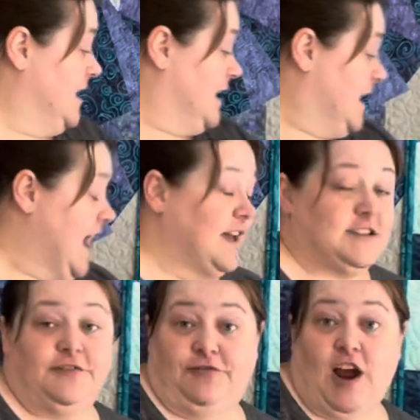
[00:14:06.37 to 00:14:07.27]
has
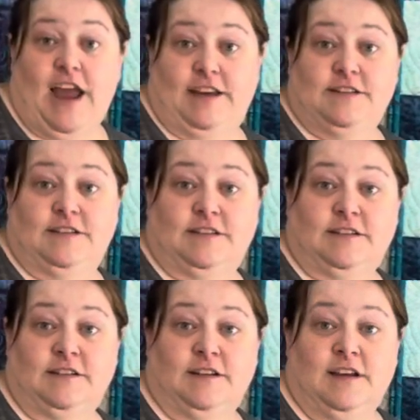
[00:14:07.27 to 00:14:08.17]
a friend.
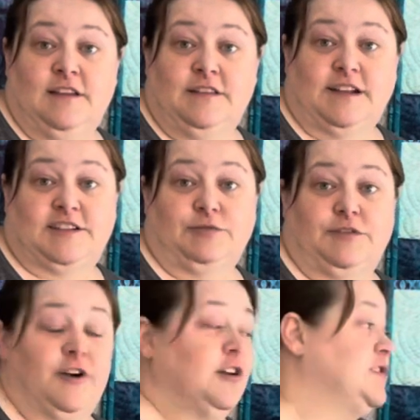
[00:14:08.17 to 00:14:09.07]
That's the
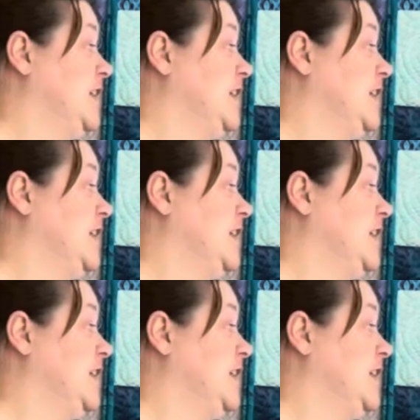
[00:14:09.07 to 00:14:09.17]
reverse, that